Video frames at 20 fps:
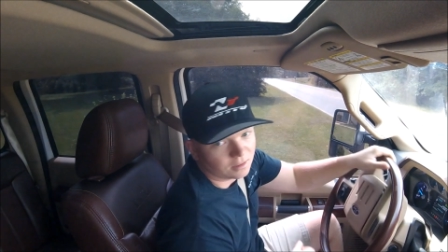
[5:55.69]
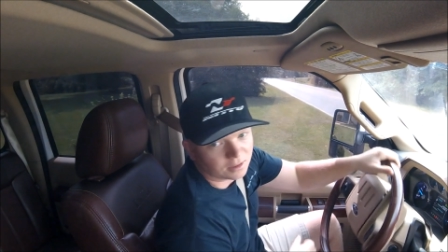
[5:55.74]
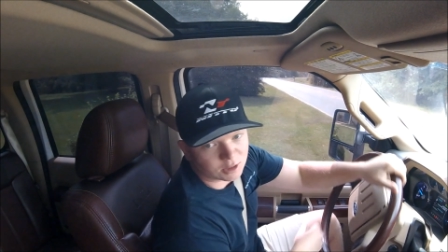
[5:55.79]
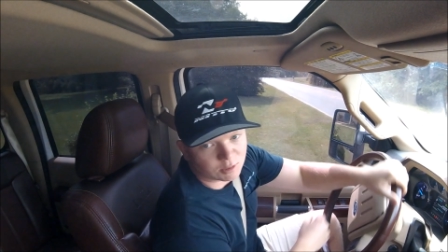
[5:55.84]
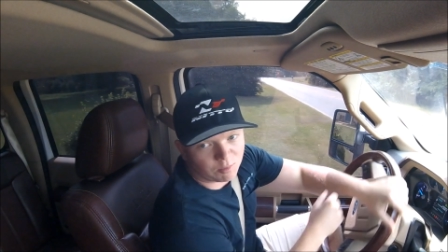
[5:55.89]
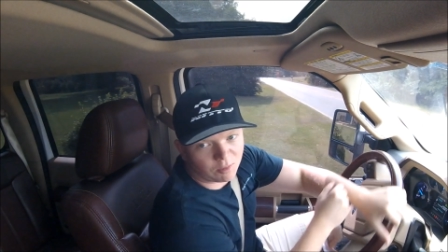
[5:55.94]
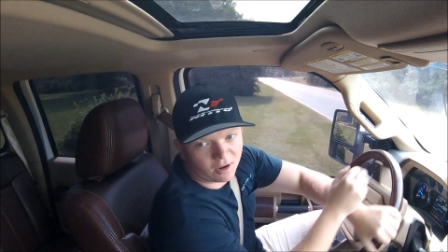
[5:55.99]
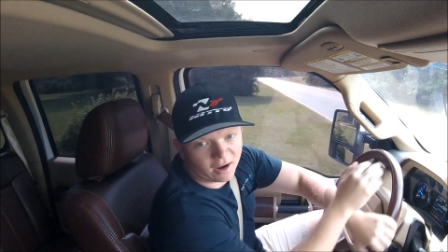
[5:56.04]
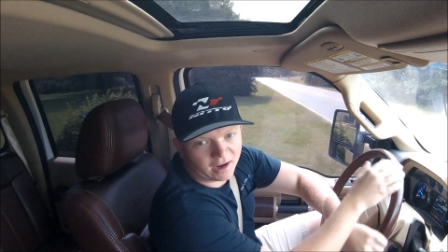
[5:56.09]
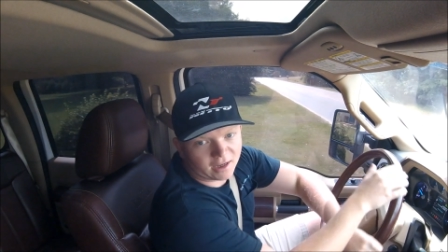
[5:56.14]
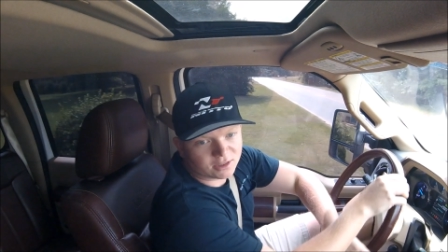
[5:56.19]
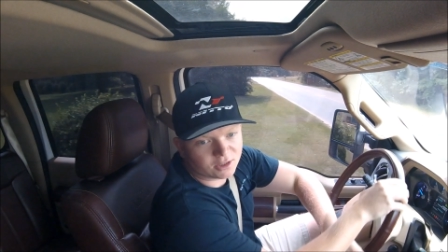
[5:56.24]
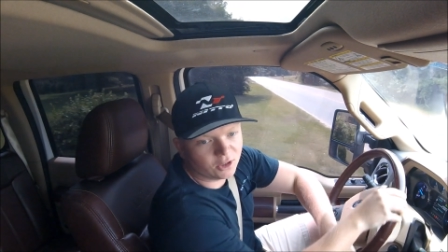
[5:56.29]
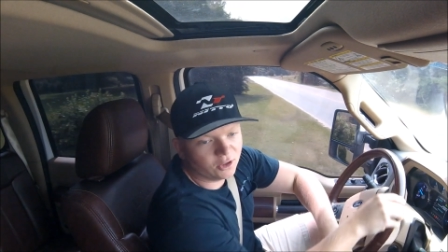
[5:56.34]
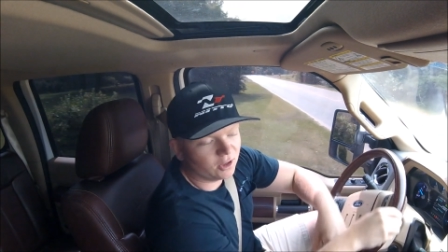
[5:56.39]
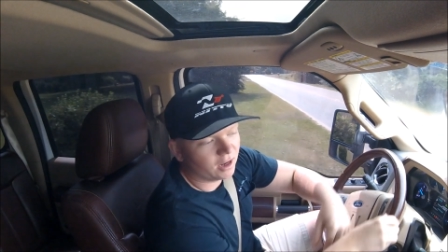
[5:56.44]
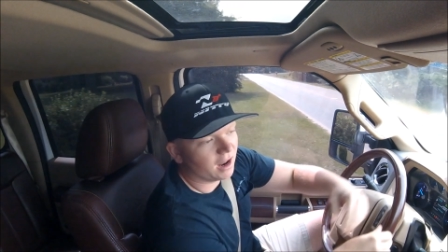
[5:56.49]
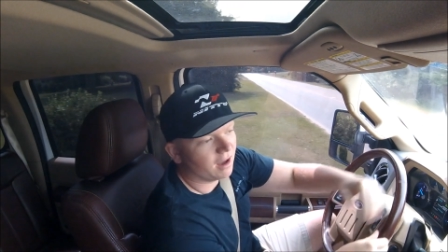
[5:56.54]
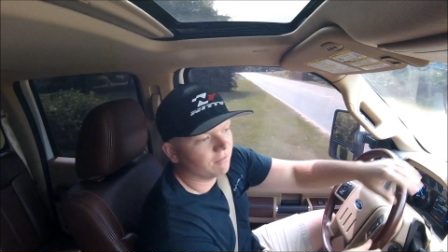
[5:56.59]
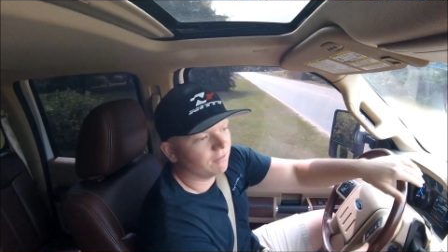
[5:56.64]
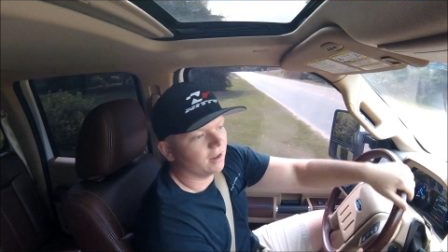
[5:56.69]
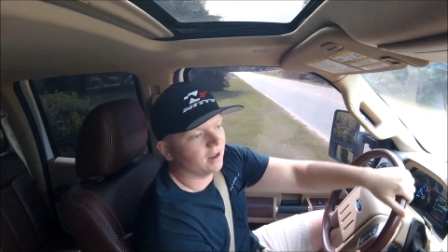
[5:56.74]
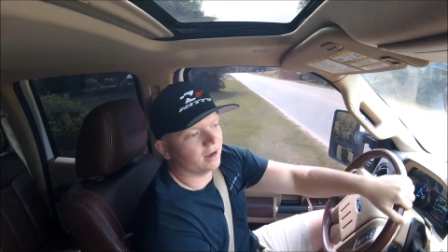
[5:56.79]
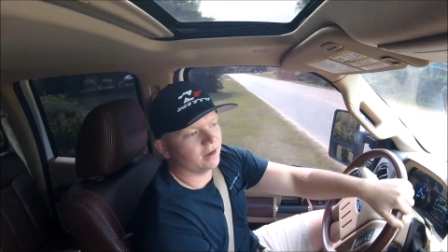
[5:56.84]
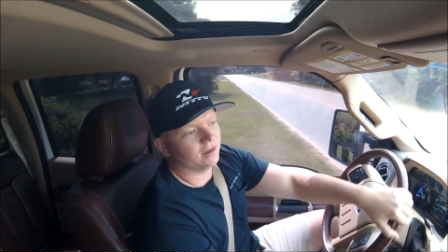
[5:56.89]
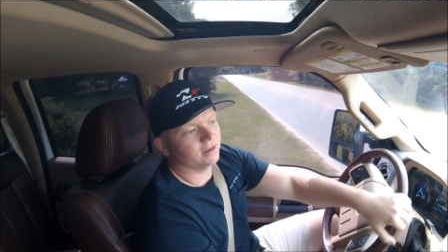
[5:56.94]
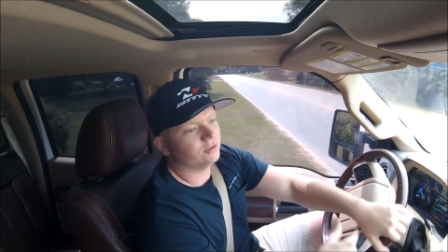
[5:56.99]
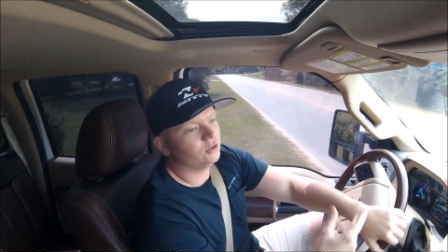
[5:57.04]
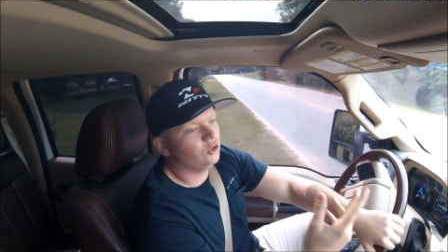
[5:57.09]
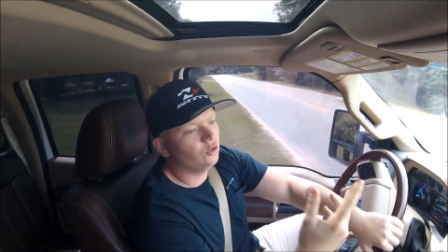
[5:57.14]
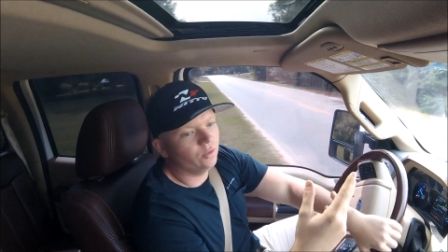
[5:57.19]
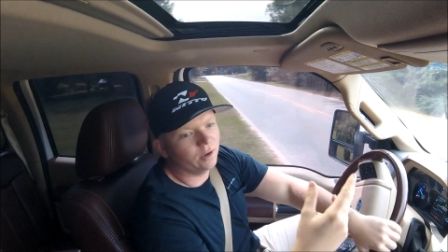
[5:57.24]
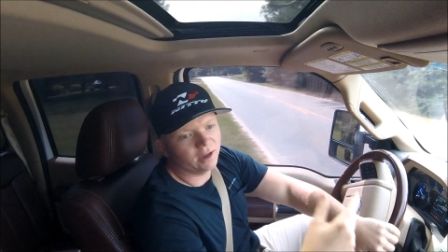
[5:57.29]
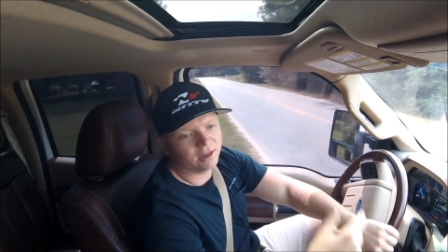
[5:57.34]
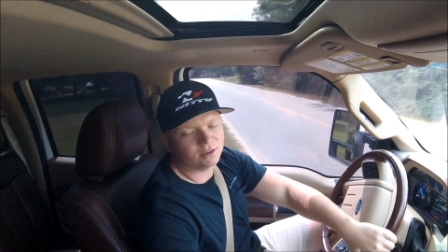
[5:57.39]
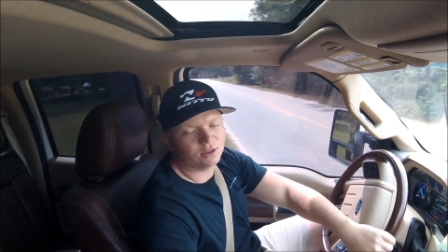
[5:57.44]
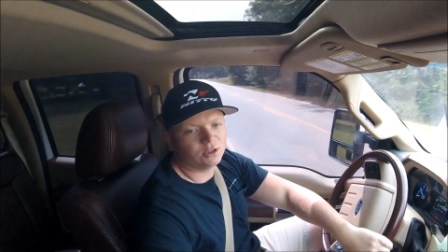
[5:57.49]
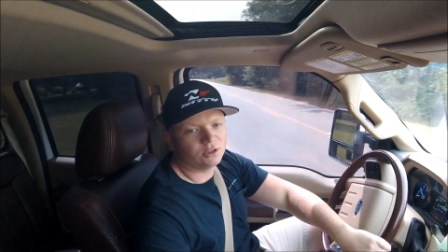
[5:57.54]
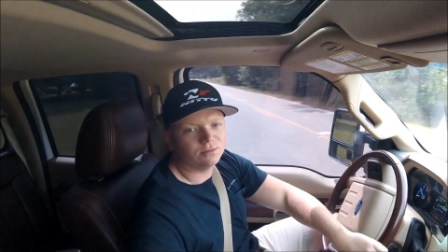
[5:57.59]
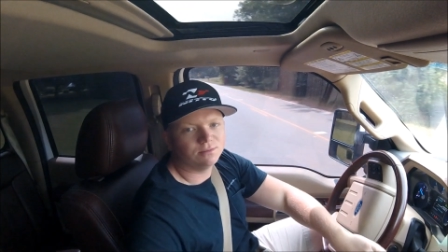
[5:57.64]
the spring. So you'd have like a
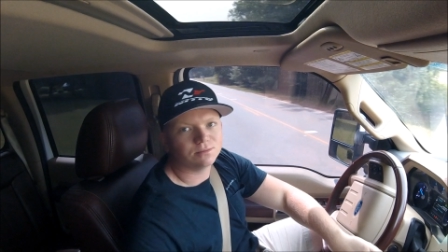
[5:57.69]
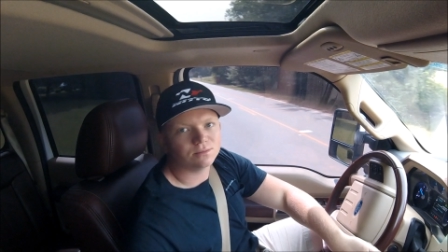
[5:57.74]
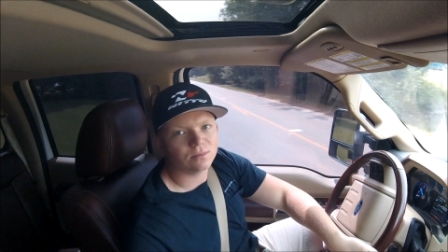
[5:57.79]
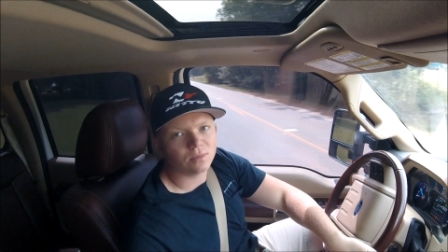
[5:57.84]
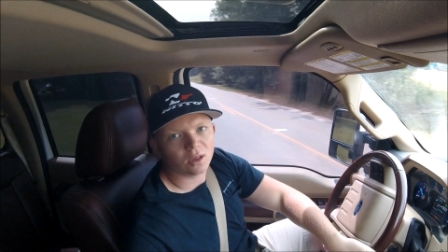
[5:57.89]
2-inch